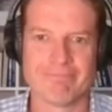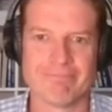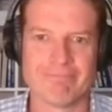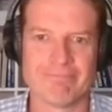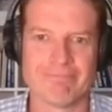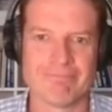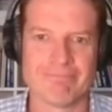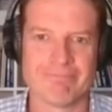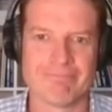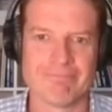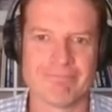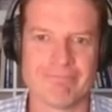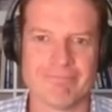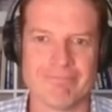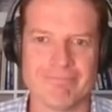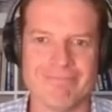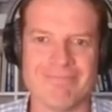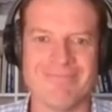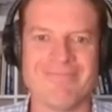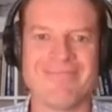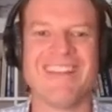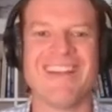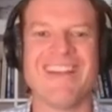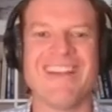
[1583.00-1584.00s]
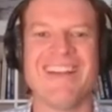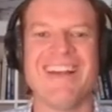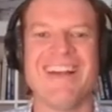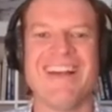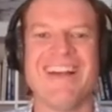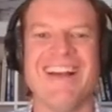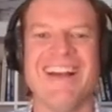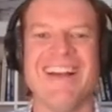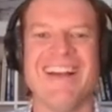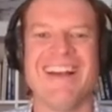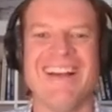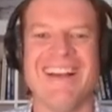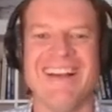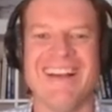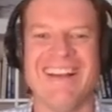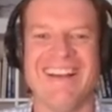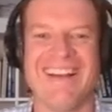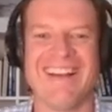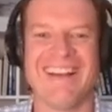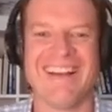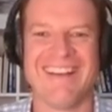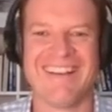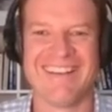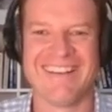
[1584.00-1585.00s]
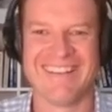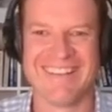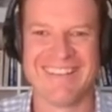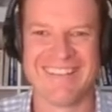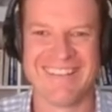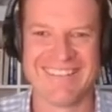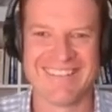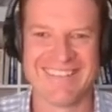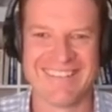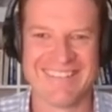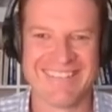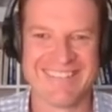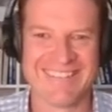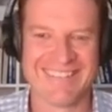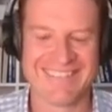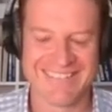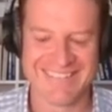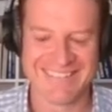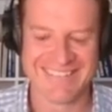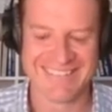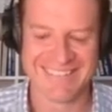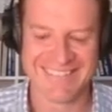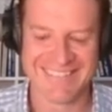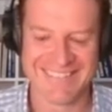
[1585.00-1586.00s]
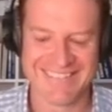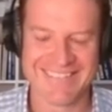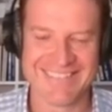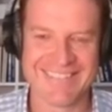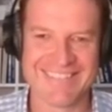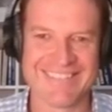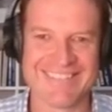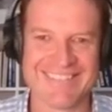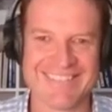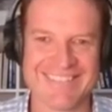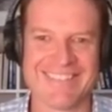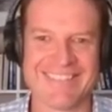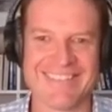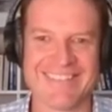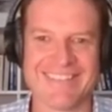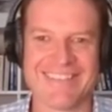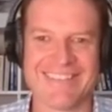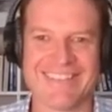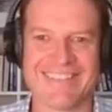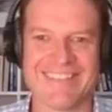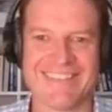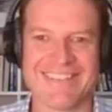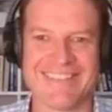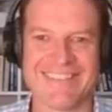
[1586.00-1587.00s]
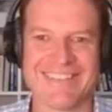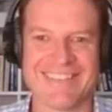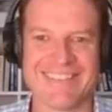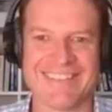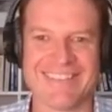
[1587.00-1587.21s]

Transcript: The person shown says nothing.